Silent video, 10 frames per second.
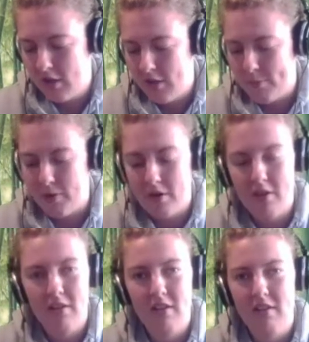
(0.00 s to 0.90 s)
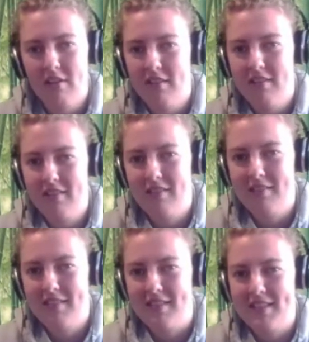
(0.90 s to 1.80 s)
But
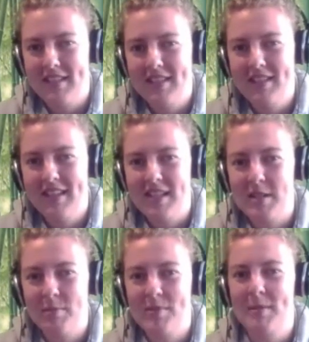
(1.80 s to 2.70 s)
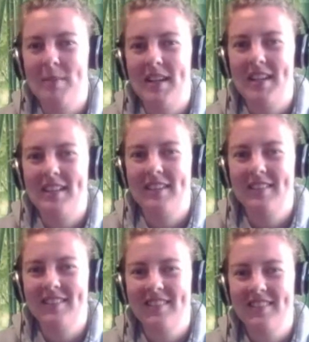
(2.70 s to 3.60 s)
still, as a multimedia
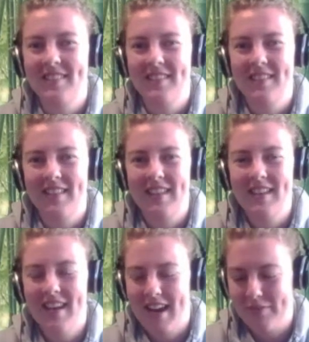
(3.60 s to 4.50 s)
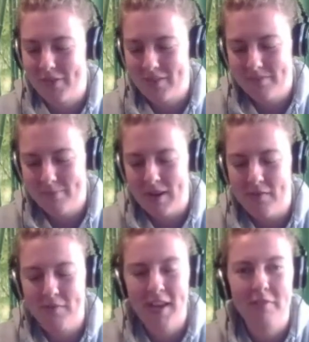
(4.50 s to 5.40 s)
thing, I've got my
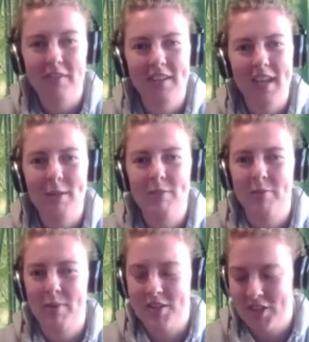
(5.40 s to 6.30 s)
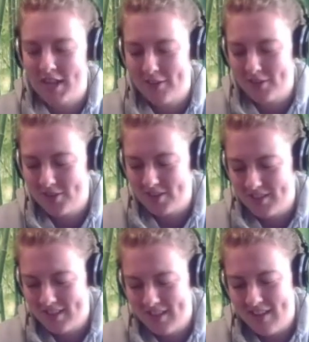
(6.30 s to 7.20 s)
favourite games of my childhood,
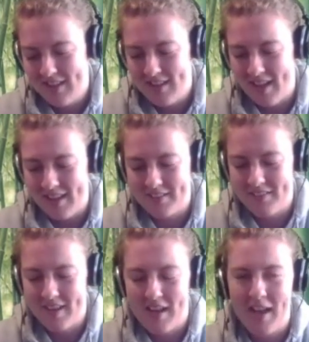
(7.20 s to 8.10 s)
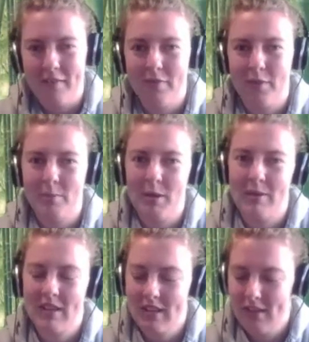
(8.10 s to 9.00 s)
and I have some music.